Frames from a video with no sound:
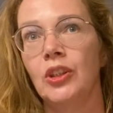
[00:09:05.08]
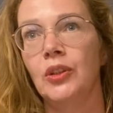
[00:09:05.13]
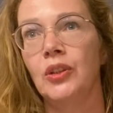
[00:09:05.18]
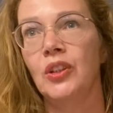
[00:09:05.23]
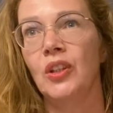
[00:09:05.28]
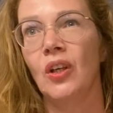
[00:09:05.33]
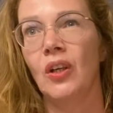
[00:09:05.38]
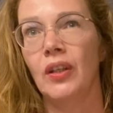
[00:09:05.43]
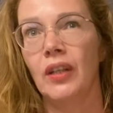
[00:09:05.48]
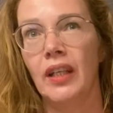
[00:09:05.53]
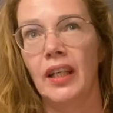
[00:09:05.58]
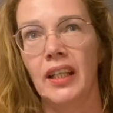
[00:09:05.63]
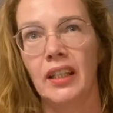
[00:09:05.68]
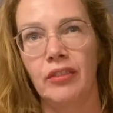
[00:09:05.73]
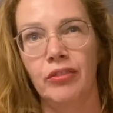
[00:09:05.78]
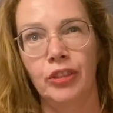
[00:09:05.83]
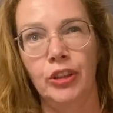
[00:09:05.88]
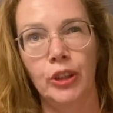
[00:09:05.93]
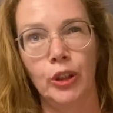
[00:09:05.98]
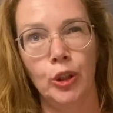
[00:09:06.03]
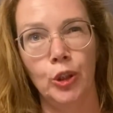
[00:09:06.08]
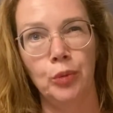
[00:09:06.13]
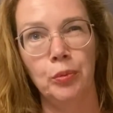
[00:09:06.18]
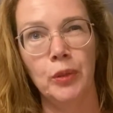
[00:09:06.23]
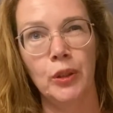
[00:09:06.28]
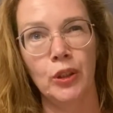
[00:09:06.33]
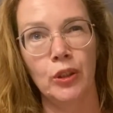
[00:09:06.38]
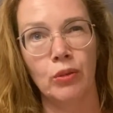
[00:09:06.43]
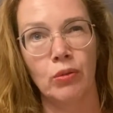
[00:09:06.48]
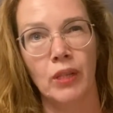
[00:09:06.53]
to not have
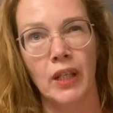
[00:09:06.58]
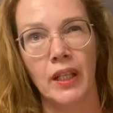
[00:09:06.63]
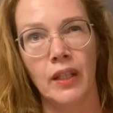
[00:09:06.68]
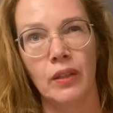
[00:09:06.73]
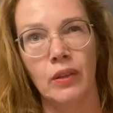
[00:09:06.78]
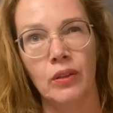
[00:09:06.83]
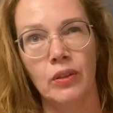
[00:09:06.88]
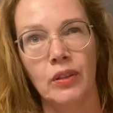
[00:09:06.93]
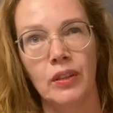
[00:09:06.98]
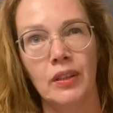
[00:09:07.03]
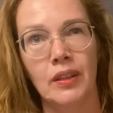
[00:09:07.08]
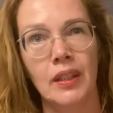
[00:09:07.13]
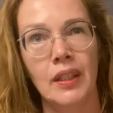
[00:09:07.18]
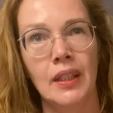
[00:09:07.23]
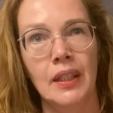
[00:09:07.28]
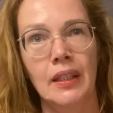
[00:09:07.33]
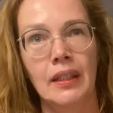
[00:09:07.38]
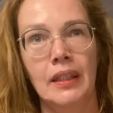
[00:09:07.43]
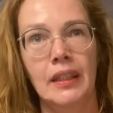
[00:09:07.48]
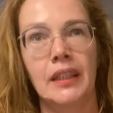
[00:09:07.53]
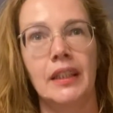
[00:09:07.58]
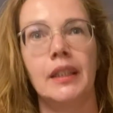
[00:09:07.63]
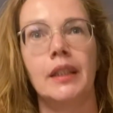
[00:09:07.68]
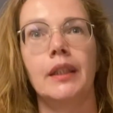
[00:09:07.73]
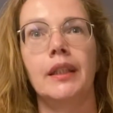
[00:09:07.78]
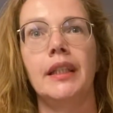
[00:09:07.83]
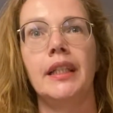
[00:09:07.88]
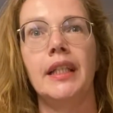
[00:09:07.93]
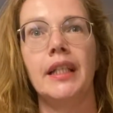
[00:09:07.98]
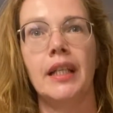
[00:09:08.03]
judgment around
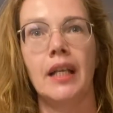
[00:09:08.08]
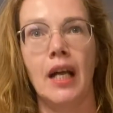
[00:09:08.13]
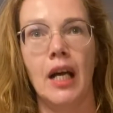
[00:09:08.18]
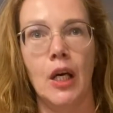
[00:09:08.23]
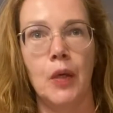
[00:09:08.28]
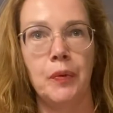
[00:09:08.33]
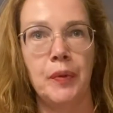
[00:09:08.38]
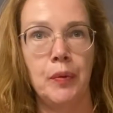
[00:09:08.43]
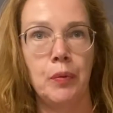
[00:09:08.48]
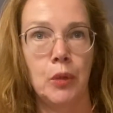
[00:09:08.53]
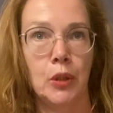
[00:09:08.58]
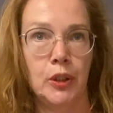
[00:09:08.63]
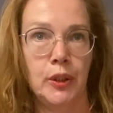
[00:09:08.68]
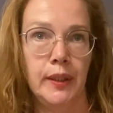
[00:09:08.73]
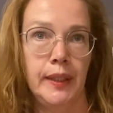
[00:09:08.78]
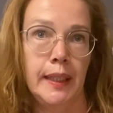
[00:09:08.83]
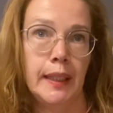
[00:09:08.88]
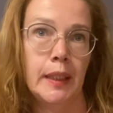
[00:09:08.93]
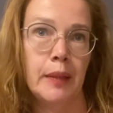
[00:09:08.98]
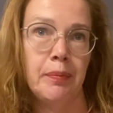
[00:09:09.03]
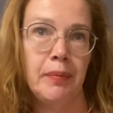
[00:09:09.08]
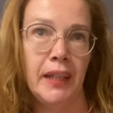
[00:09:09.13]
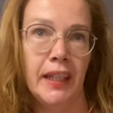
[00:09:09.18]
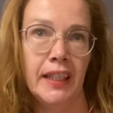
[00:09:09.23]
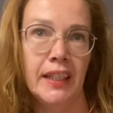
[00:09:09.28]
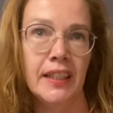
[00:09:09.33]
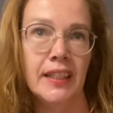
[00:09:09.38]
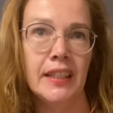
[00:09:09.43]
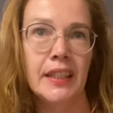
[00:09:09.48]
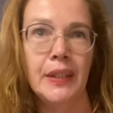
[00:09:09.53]
seeing how we want to
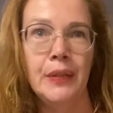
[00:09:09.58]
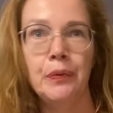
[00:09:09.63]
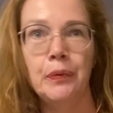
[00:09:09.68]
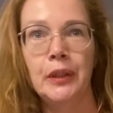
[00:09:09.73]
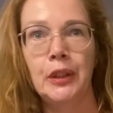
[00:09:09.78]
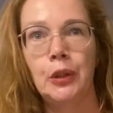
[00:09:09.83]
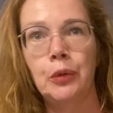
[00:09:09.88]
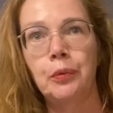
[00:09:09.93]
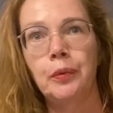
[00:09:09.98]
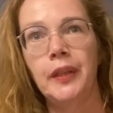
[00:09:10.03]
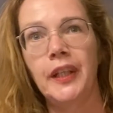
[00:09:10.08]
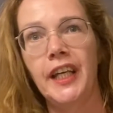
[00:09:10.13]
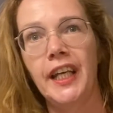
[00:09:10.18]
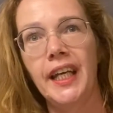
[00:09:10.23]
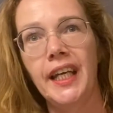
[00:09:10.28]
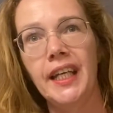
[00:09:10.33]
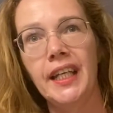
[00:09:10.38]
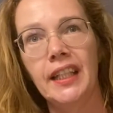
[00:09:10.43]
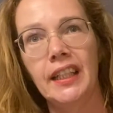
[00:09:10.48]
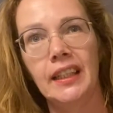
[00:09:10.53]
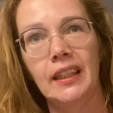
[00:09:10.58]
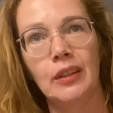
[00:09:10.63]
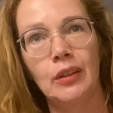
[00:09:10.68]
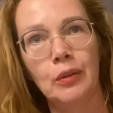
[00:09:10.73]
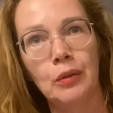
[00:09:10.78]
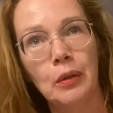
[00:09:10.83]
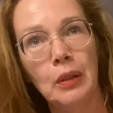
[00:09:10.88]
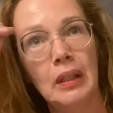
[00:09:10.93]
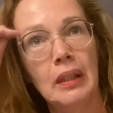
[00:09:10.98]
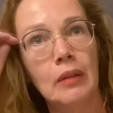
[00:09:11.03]
expand in which way,
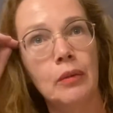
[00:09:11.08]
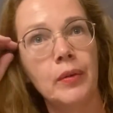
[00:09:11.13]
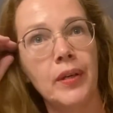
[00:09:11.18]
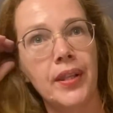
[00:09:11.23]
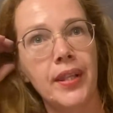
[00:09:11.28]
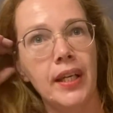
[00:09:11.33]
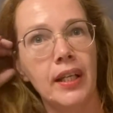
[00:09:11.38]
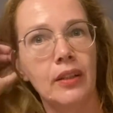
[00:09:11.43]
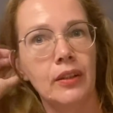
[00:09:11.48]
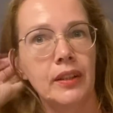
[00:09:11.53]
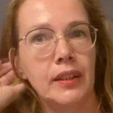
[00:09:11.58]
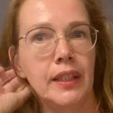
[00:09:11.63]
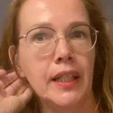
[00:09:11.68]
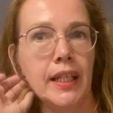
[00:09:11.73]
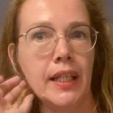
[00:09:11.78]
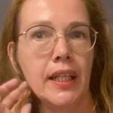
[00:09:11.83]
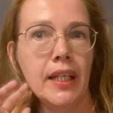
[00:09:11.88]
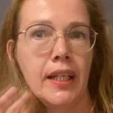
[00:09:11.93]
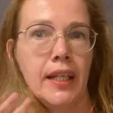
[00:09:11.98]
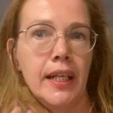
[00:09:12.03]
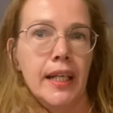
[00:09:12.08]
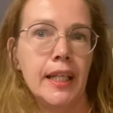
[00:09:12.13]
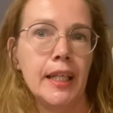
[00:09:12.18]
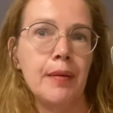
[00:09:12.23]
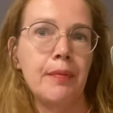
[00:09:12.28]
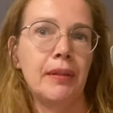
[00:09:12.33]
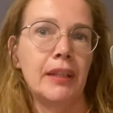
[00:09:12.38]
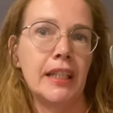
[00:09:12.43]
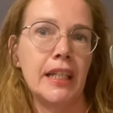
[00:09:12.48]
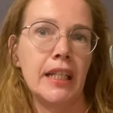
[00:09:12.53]
and without taking
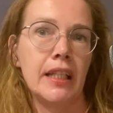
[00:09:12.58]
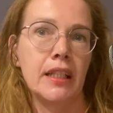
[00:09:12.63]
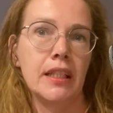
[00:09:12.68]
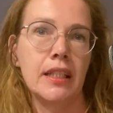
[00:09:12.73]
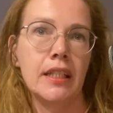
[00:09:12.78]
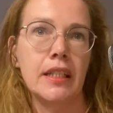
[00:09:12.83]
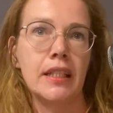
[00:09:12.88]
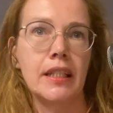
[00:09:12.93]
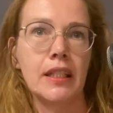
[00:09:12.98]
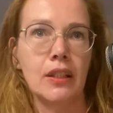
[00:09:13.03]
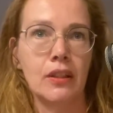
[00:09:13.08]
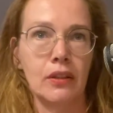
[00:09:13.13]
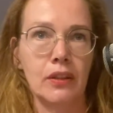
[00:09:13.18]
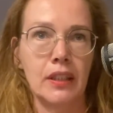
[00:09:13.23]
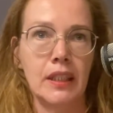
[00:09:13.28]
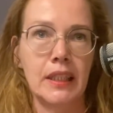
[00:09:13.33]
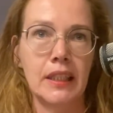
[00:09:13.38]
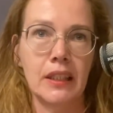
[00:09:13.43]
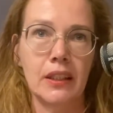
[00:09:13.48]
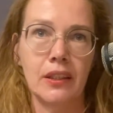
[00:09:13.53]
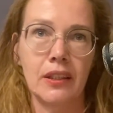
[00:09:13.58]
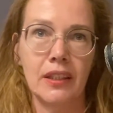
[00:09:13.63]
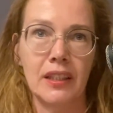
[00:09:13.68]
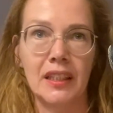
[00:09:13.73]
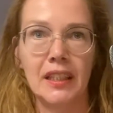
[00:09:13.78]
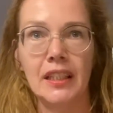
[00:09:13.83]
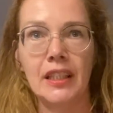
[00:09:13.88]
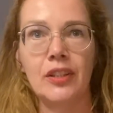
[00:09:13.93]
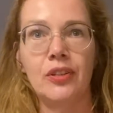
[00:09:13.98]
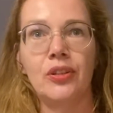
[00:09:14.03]
anybody else's
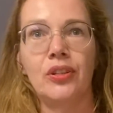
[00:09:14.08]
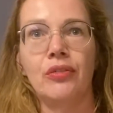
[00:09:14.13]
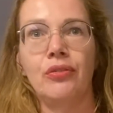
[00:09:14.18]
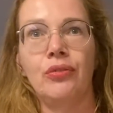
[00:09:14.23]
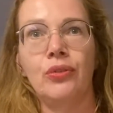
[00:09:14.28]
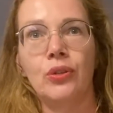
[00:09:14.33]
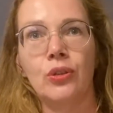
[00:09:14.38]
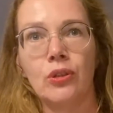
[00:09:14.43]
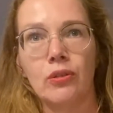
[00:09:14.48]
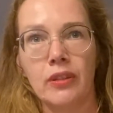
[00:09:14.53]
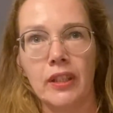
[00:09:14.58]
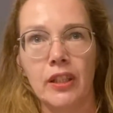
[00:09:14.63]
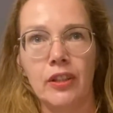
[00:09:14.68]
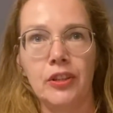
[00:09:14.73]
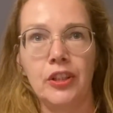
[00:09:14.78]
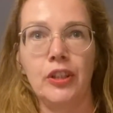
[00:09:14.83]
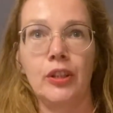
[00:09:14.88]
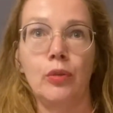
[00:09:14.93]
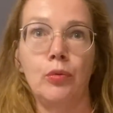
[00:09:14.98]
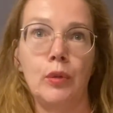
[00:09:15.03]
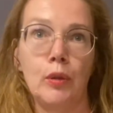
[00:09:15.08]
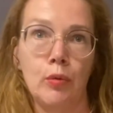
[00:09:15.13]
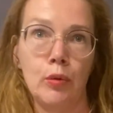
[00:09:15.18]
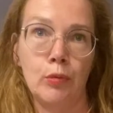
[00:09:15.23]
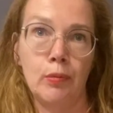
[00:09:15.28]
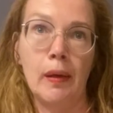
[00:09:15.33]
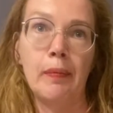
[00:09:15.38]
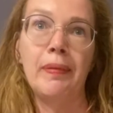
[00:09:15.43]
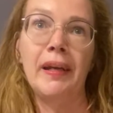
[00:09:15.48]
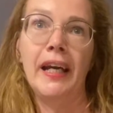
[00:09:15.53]
concern into the foreground. You know, what
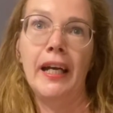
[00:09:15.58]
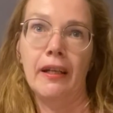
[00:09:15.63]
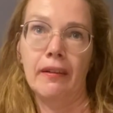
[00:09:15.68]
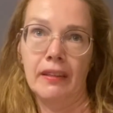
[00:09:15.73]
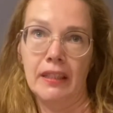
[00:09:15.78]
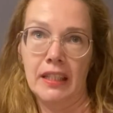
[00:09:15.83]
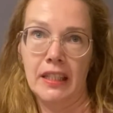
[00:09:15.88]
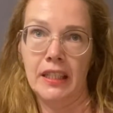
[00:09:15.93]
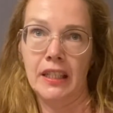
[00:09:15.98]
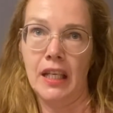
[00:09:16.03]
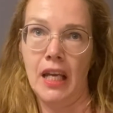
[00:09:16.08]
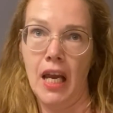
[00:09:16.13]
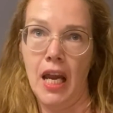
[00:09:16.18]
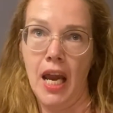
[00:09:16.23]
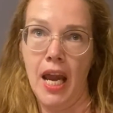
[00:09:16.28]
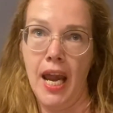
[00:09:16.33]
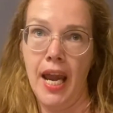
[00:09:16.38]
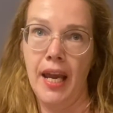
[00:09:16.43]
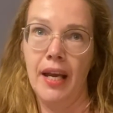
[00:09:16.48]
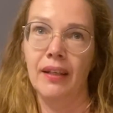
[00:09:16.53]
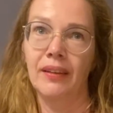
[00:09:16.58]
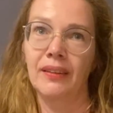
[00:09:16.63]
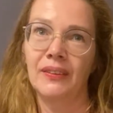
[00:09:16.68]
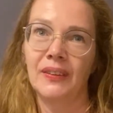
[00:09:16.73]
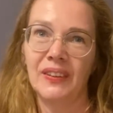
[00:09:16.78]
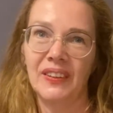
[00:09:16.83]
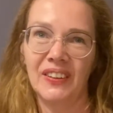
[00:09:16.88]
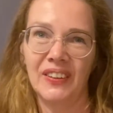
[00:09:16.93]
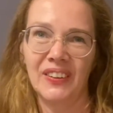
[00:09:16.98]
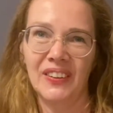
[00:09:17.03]
would my parents say?
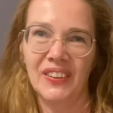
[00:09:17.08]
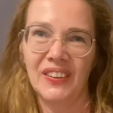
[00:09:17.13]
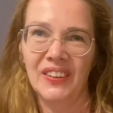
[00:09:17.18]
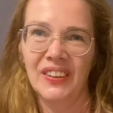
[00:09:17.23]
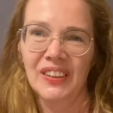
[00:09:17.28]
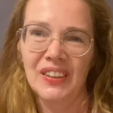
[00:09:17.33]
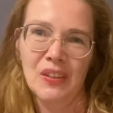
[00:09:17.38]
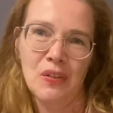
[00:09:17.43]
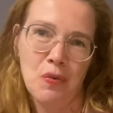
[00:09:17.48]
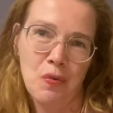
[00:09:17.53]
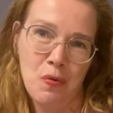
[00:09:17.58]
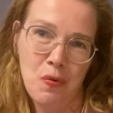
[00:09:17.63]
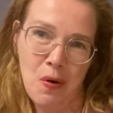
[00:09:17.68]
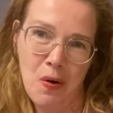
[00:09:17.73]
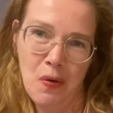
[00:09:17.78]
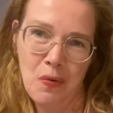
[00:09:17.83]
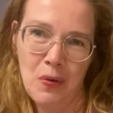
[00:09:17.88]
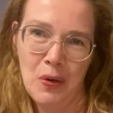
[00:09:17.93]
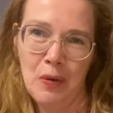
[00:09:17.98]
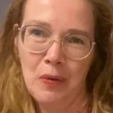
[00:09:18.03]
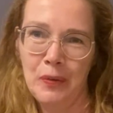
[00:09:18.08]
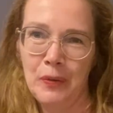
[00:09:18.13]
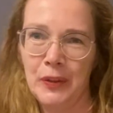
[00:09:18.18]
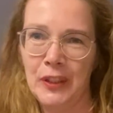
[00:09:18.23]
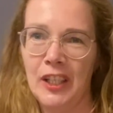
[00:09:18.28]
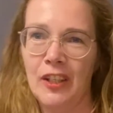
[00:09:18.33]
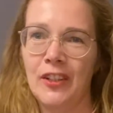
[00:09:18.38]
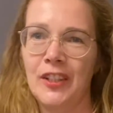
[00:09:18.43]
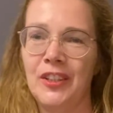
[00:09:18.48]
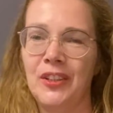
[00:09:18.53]
What
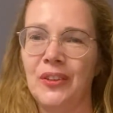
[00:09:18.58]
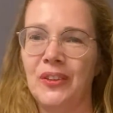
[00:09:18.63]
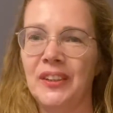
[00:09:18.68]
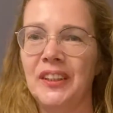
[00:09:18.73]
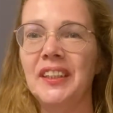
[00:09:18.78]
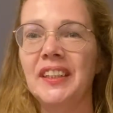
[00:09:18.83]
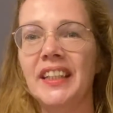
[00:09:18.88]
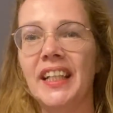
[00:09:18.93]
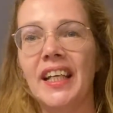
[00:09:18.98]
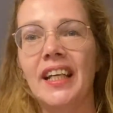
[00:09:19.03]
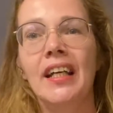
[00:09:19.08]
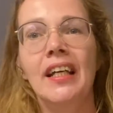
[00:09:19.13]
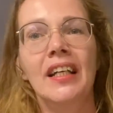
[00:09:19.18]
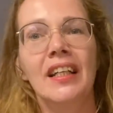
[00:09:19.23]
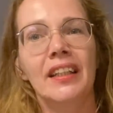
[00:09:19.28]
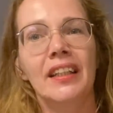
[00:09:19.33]
would our daughter say?